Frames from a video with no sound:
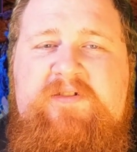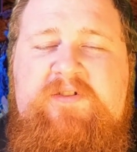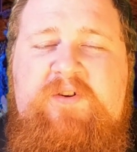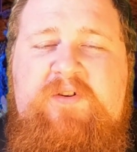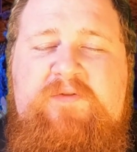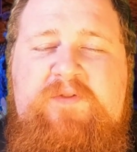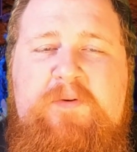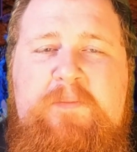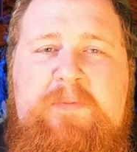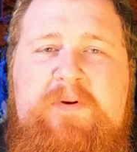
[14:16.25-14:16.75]
so
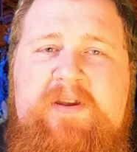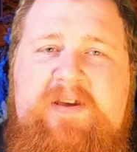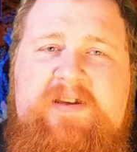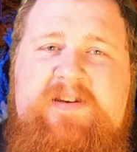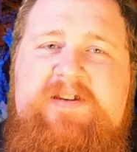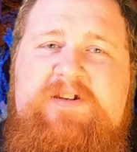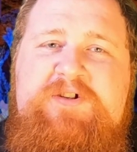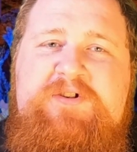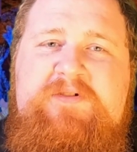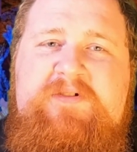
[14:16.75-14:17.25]
if you're putting
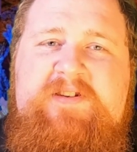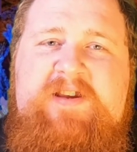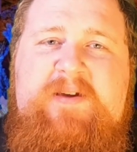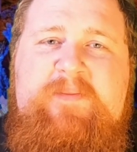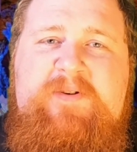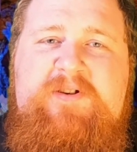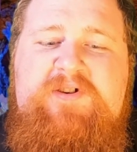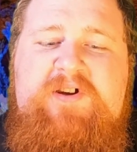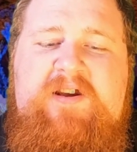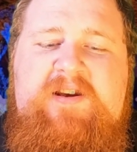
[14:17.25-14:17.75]
additional
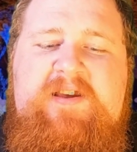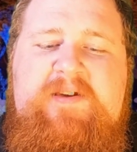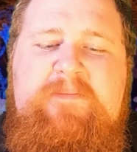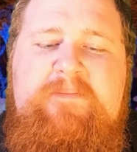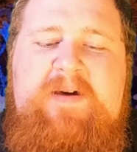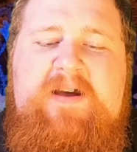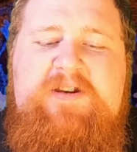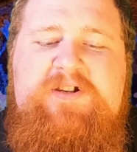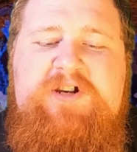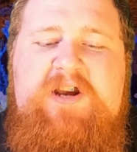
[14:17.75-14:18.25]
damage on him
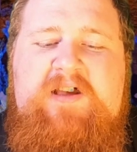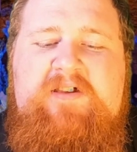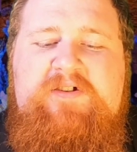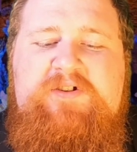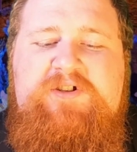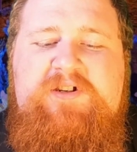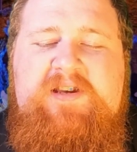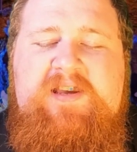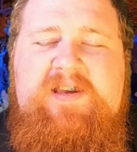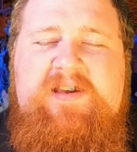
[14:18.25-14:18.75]
by
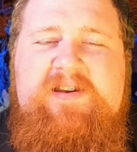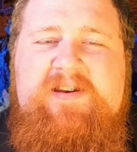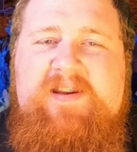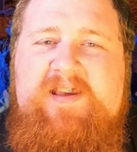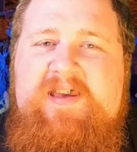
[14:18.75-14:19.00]
challenging in,